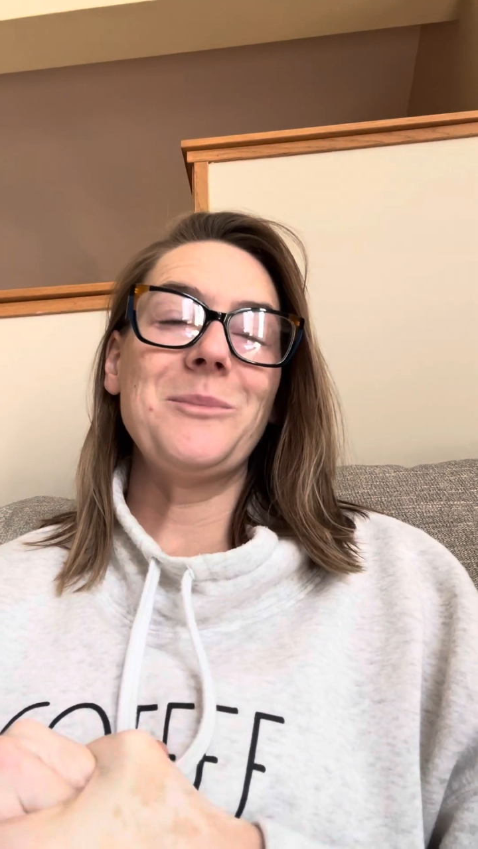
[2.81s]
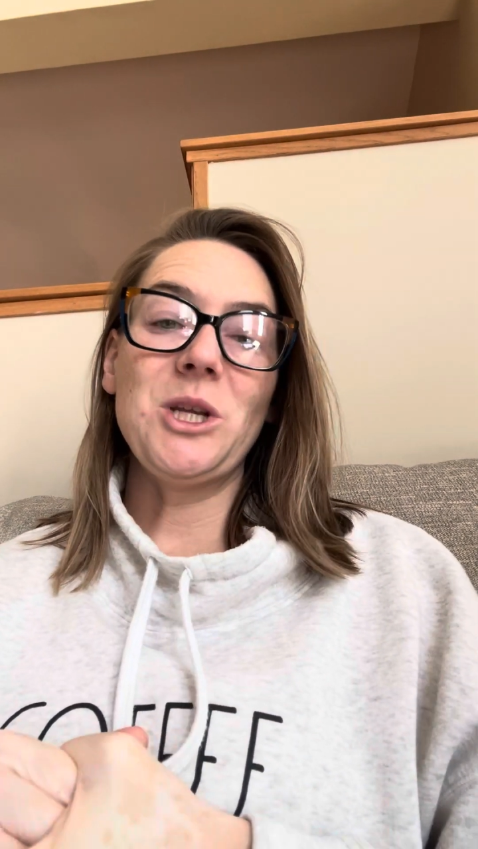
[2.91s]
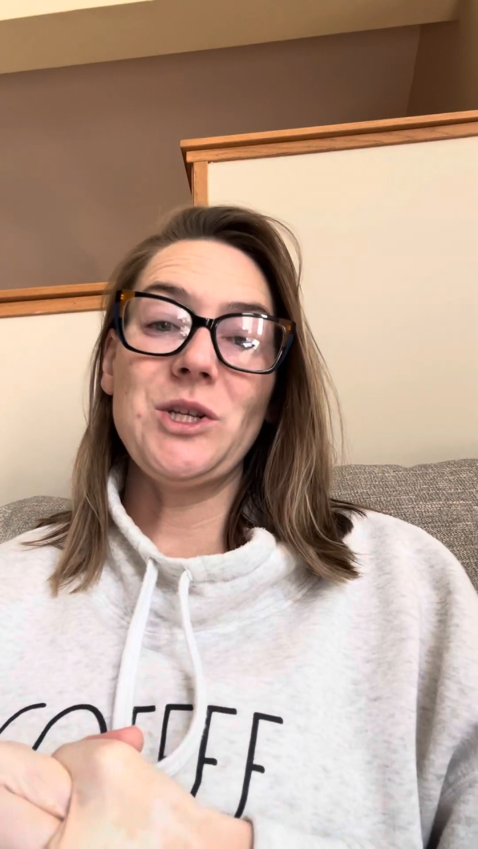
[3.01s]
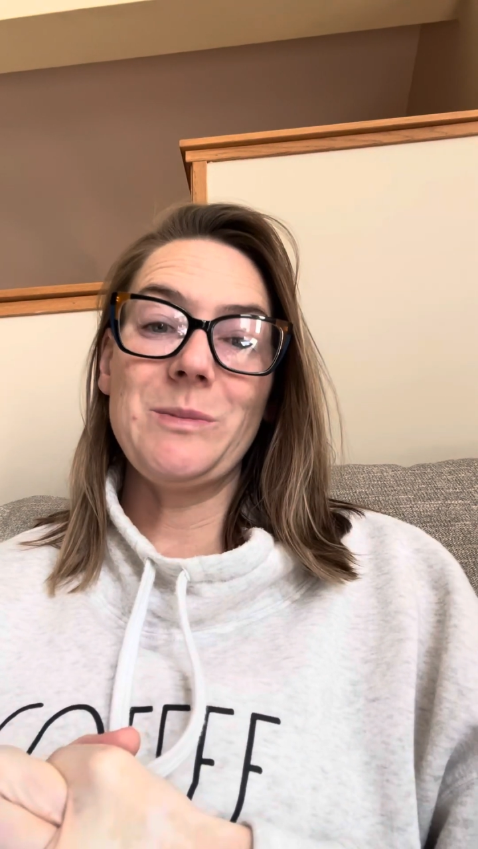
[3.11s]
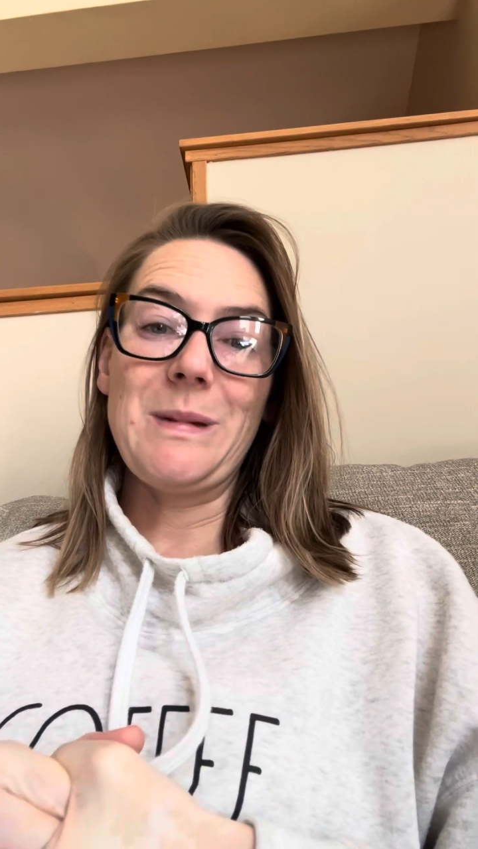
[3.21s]
going
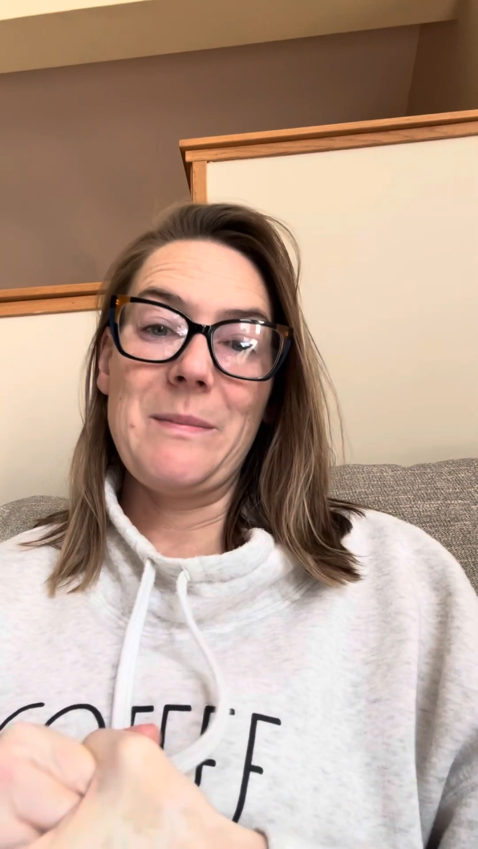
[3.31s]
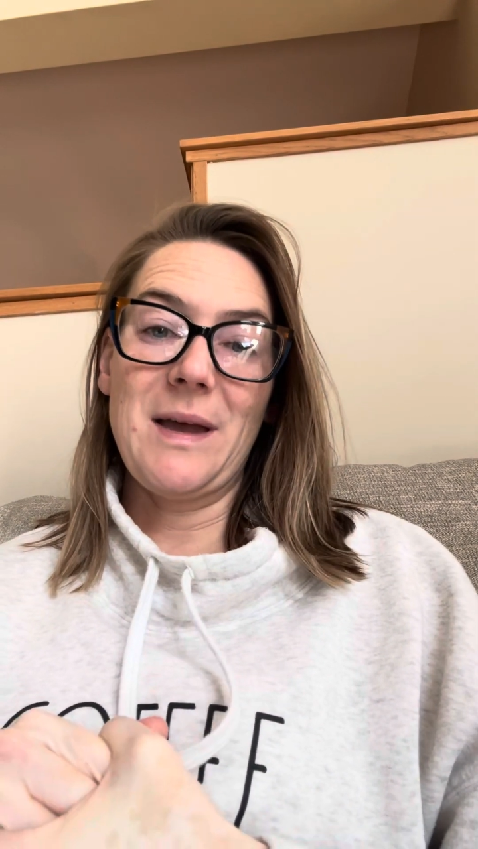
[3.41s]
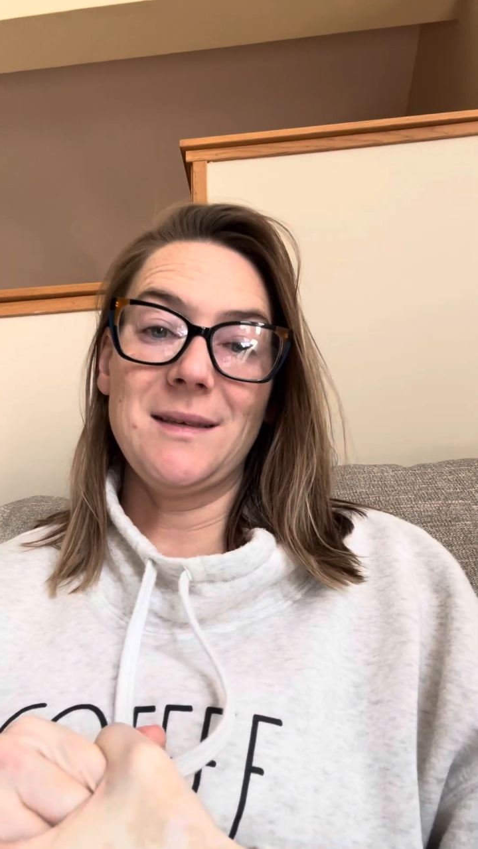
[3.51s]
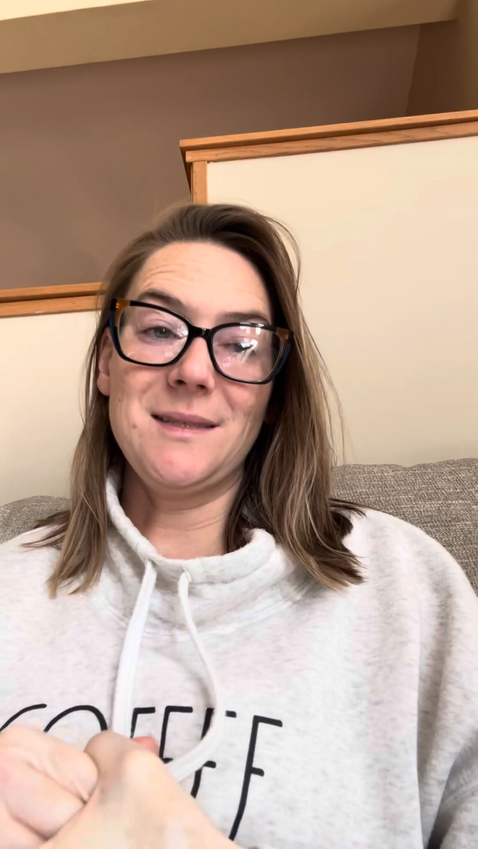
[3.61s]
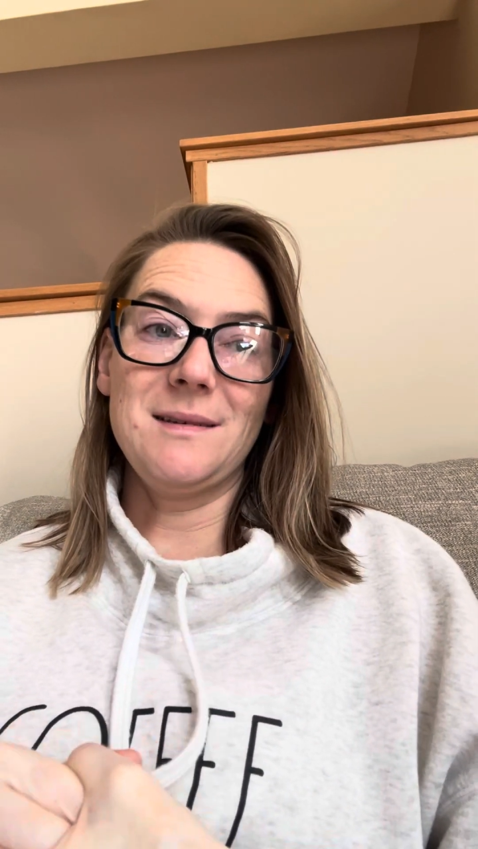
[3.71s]
to do my
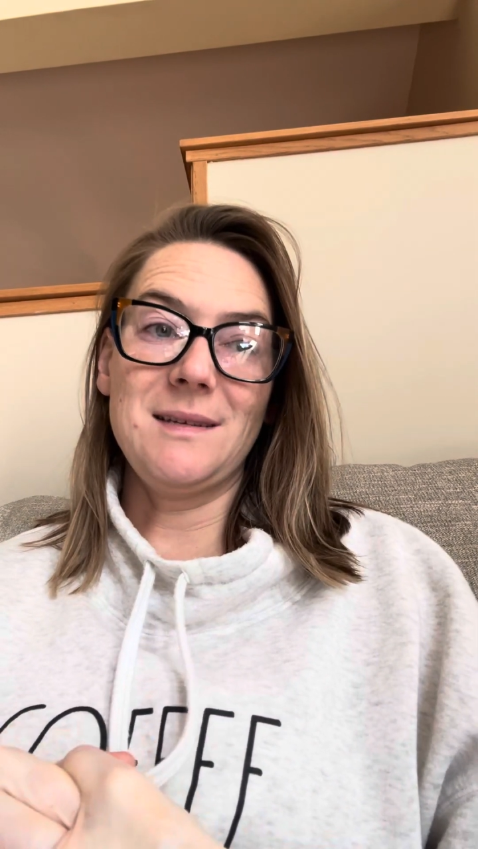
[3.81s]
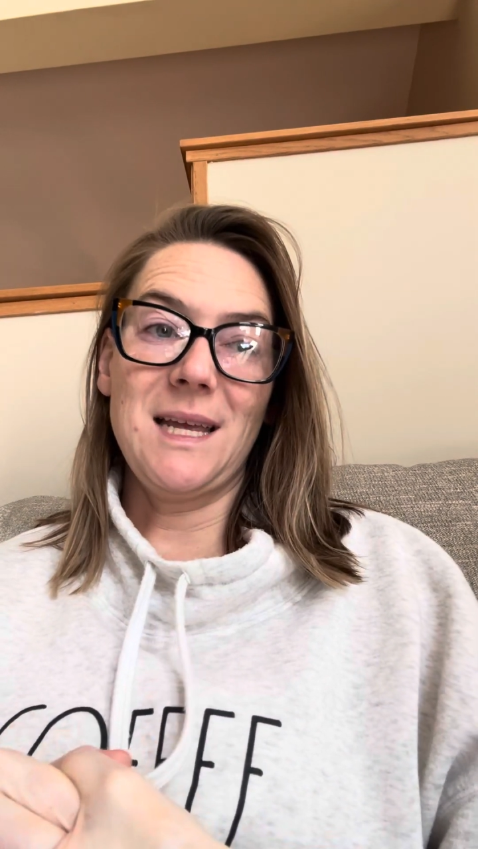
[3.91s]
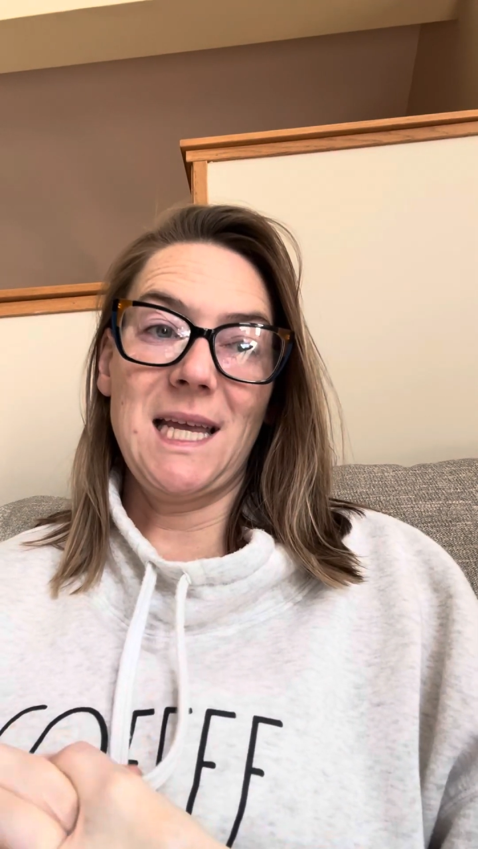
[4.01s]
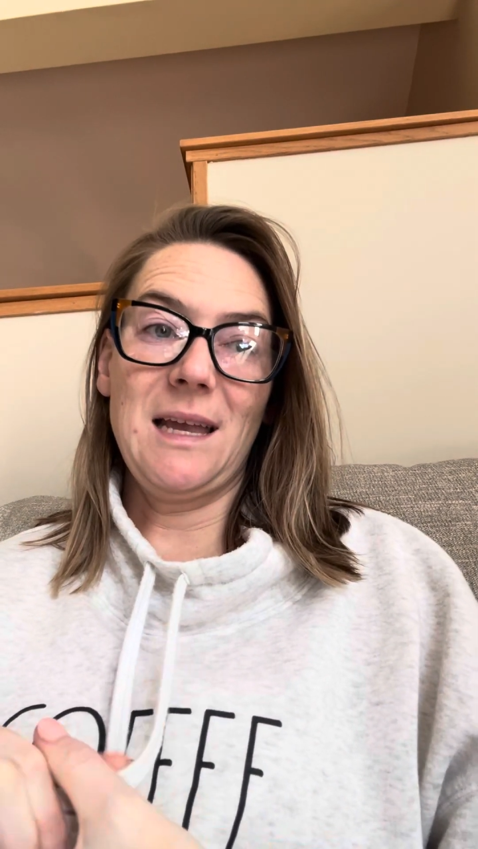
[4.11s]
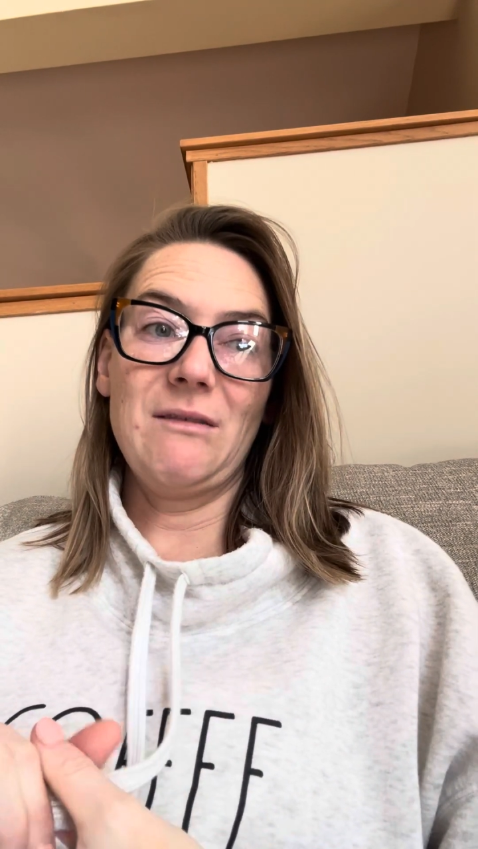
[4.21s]
best to
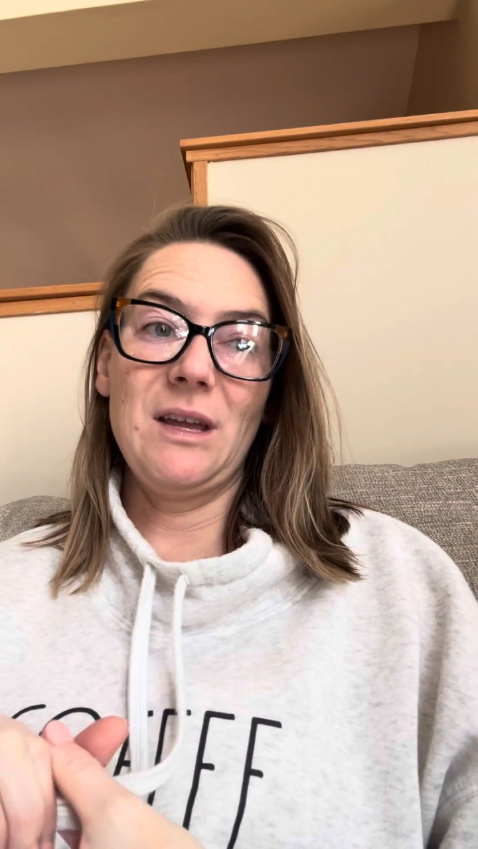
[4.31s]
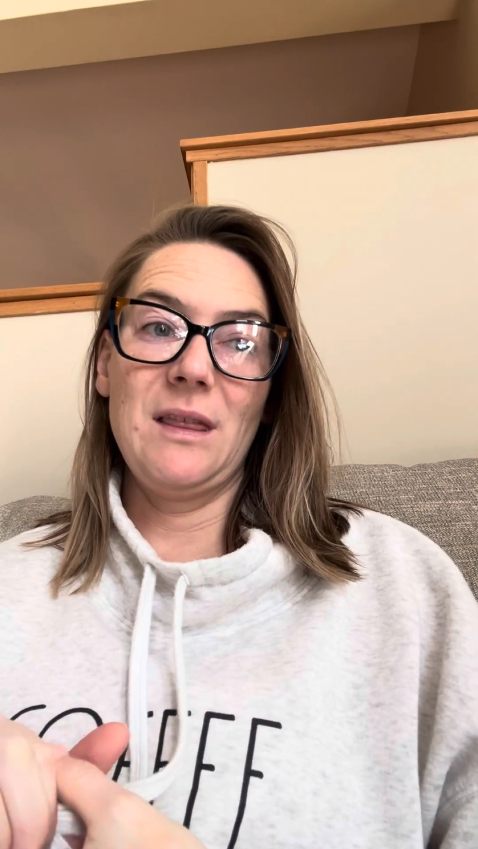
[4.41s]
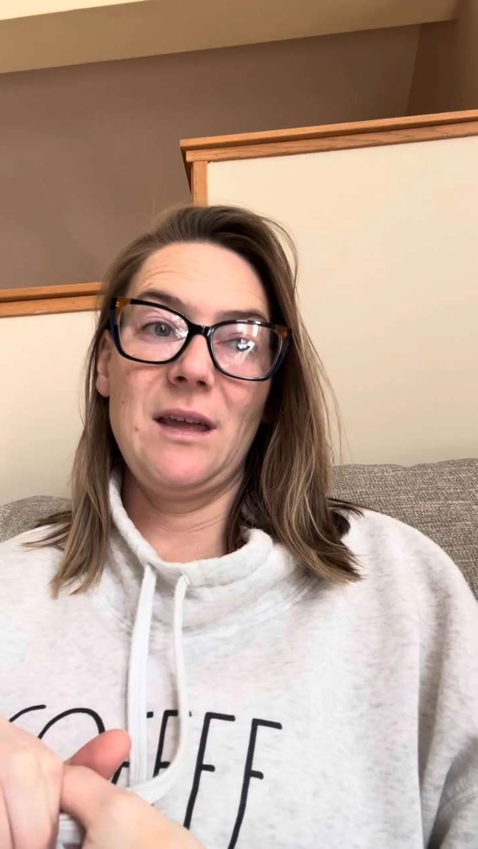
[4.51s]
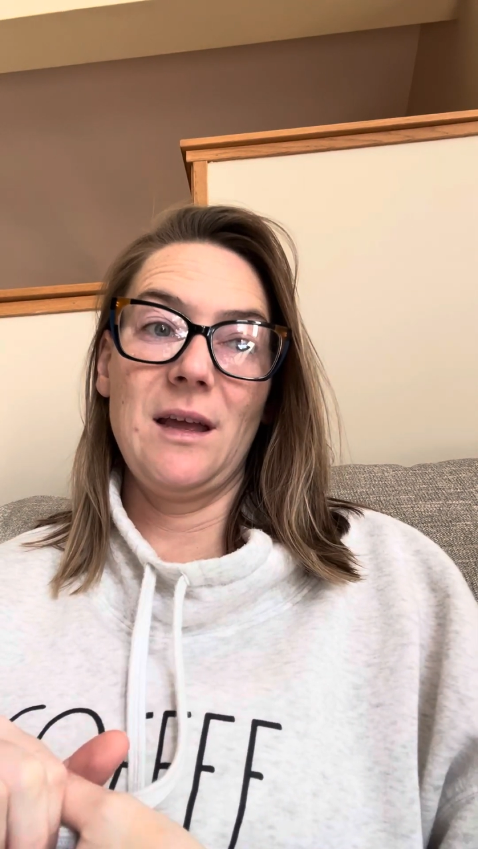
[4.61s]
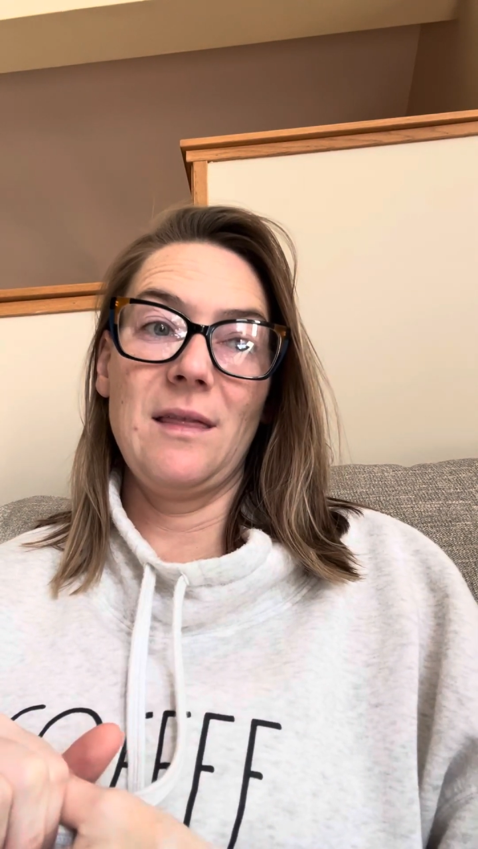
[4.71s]
take
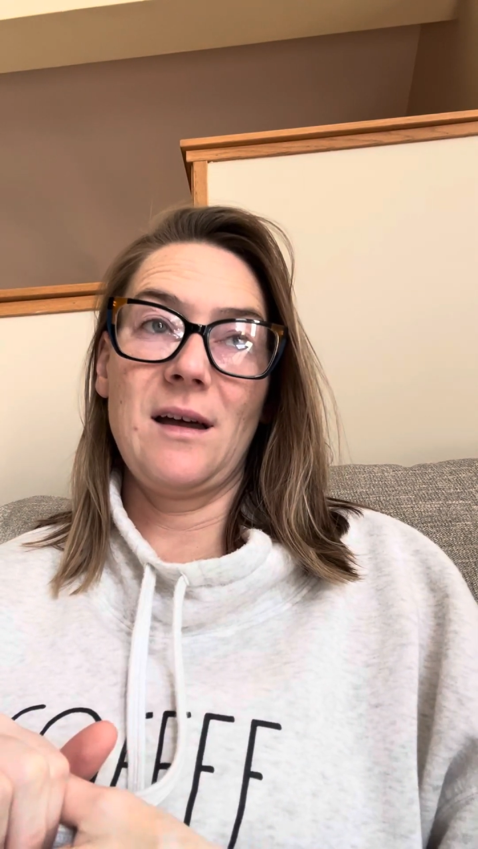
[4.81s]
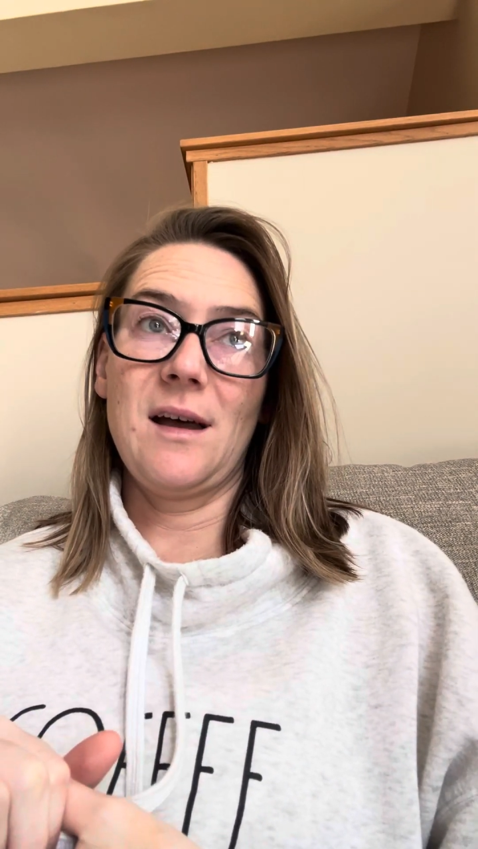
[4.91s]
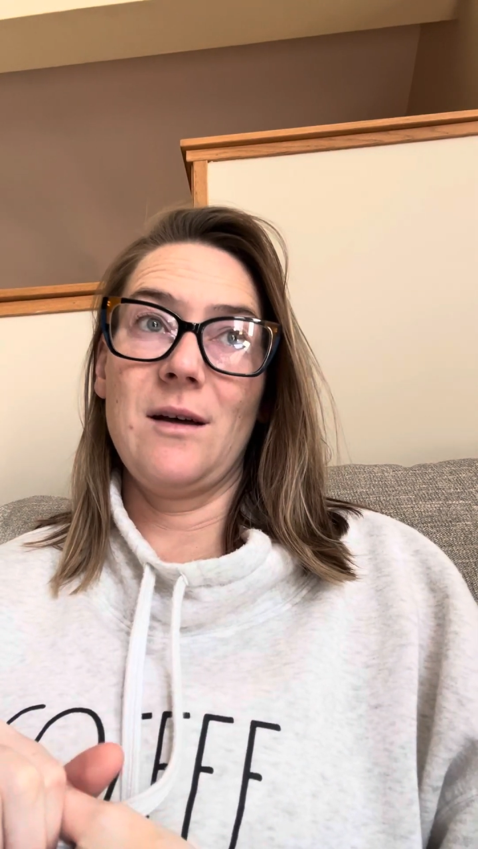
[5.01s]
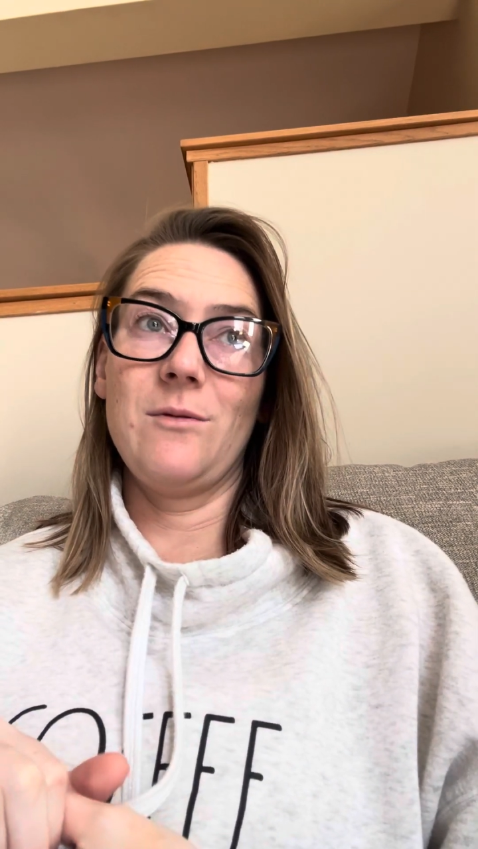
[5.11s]
everything that